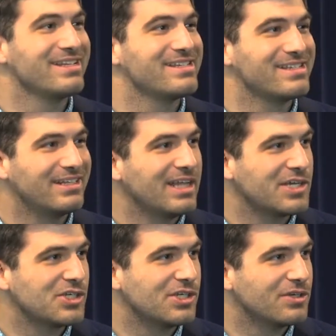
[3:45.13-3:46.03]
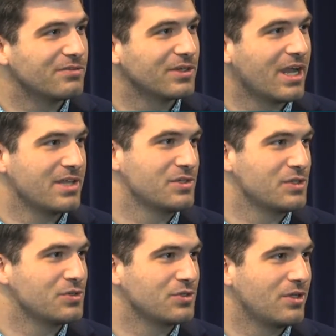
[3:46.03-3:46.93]
This is an election year for
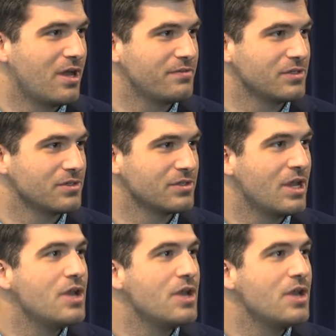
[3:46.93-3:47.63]
constitutional officers.